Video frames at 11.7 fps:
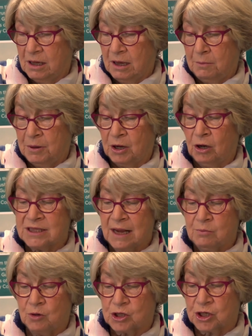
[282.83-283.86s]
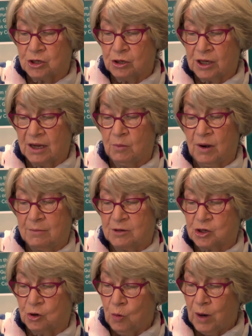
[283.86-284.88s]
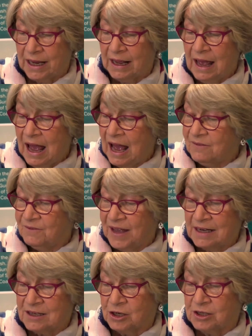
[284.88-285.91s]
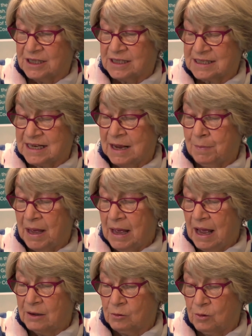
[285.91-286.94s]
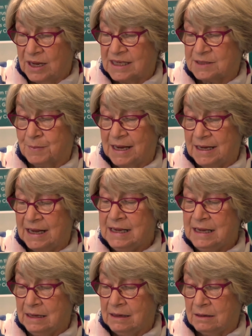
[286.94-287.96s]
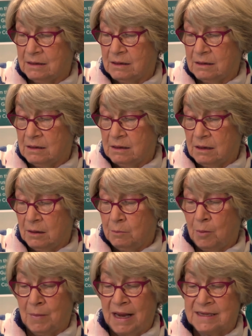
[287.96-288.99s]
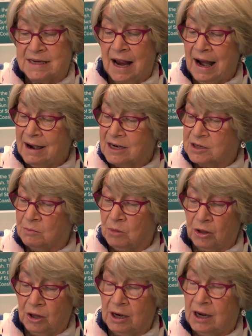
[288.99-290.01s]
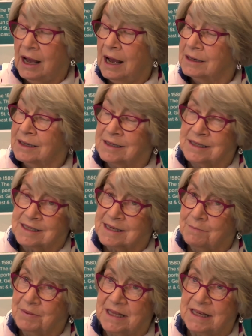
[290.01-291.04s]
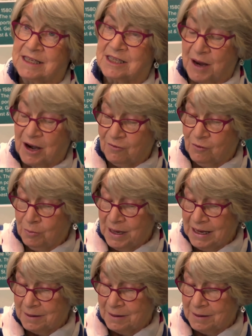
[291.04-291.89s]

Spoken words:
Because I wasn't looking where I was going, I fell down the step and grazed my knee. But my tired mother had little sympathy to spare for me.